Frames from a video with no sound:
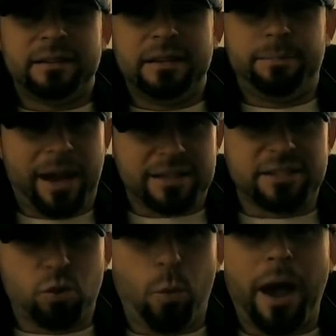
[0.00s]
he
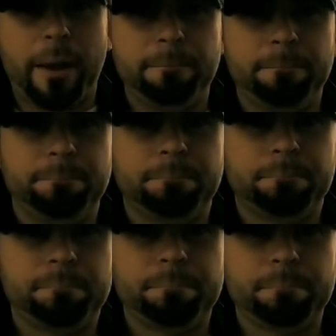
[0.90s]
passes away.
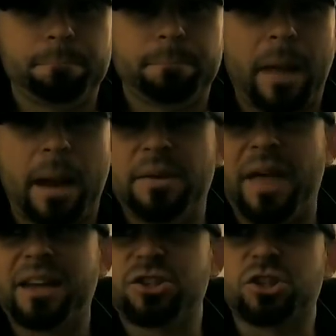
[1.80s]
I mean,
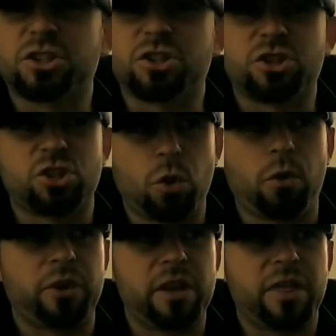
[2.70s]
that is just a
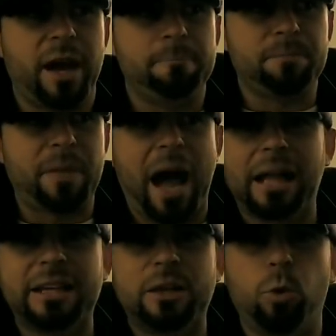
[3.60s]
story that
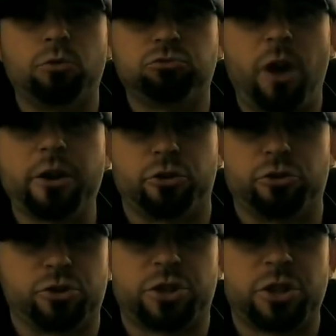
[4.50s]
Hollywood
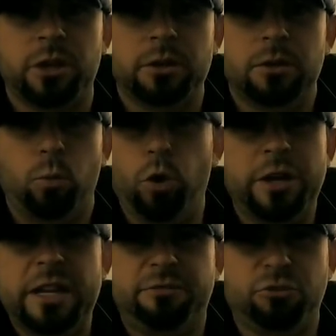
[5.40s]
writers
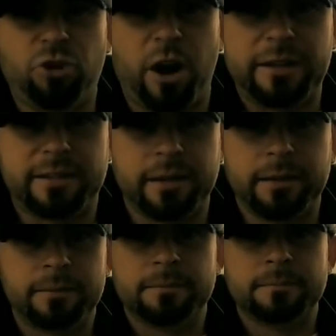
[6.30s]
wouldn't even write.
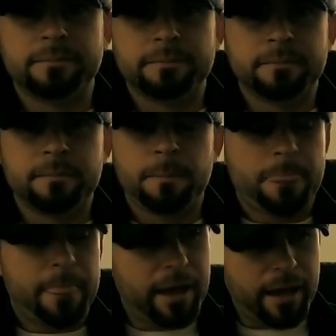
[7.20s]

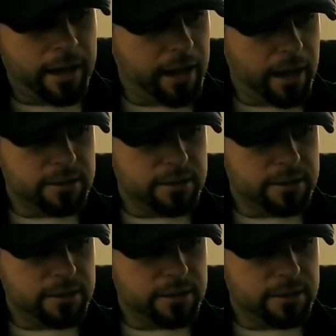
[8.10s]
I